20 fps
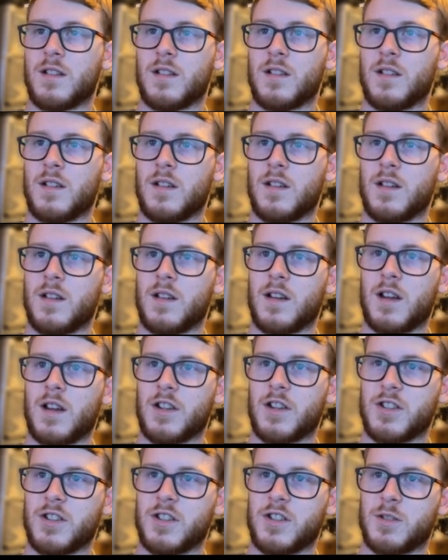
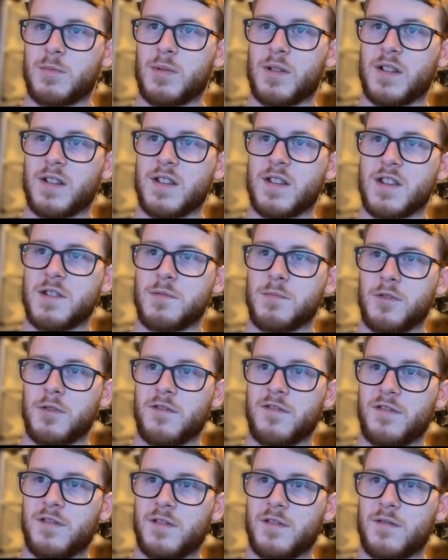I should have just played this
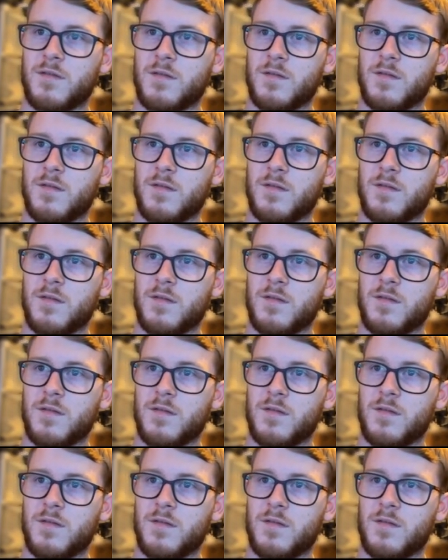move.